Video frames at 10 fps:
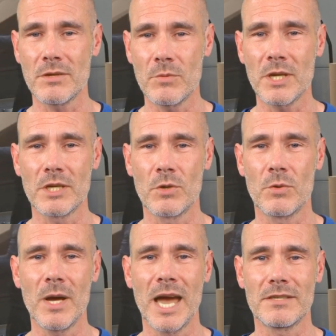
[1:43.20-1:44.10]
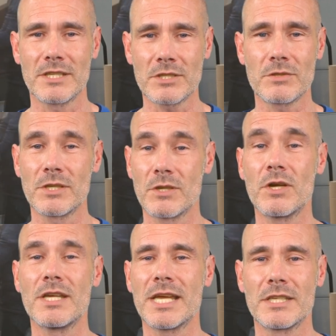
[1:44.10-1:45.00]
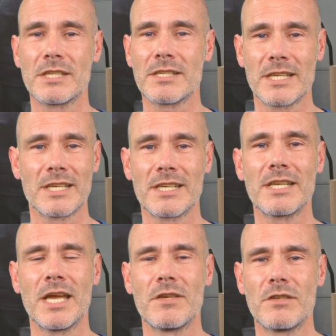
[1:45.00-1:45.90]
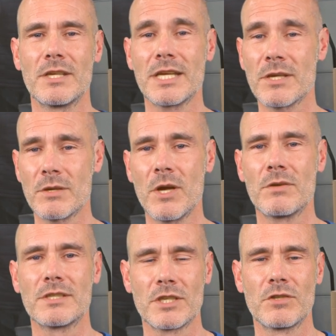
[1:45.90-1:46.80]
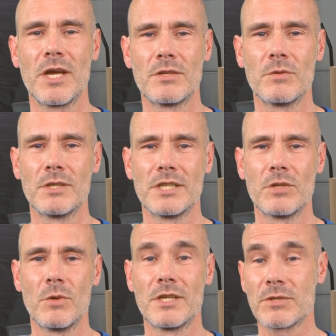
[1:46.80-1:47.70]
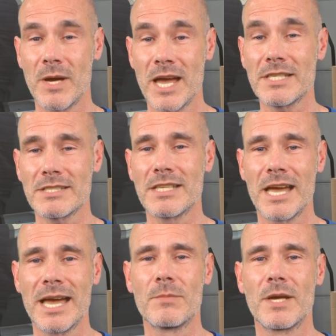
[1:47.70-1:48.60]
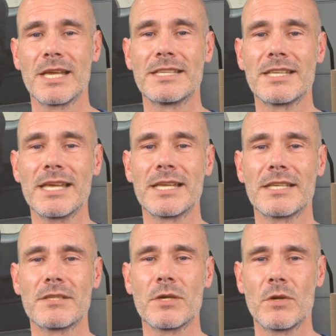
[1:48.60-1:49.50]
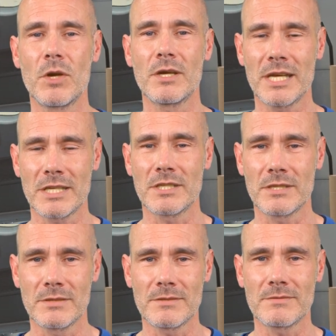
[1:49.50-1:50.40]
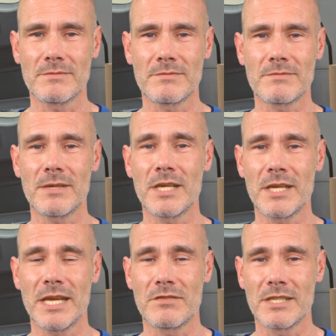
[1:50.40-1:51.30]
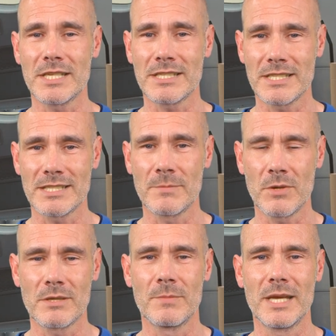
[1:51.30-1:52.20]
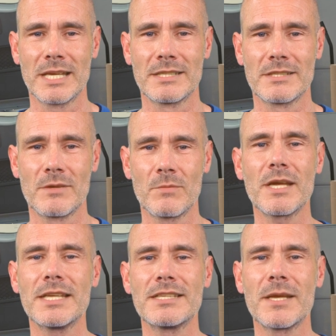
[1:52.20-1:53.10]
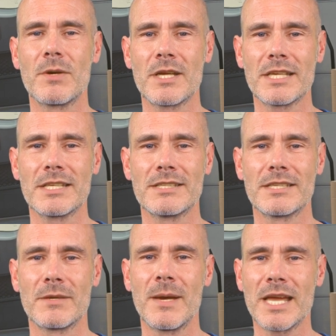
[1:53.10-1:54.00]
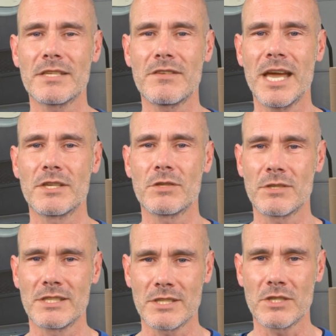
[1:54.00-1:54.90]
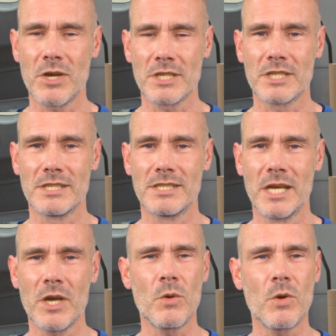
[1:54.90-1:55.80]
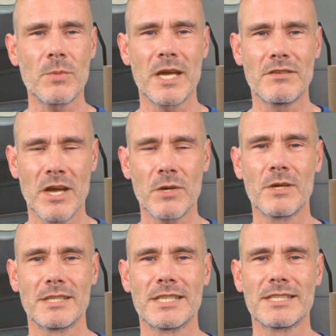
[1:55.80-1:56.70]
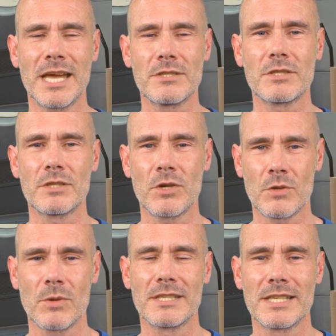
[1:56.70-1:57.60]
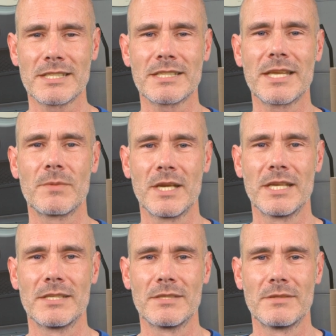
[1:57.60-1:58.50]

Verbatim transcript: When you arrive at your new location, carefully unload the trunk or storage box and place it in its new location. If you disassembled the piece, reassemble it using the manufacturer's instructions or by following the steps you took when disassembling it.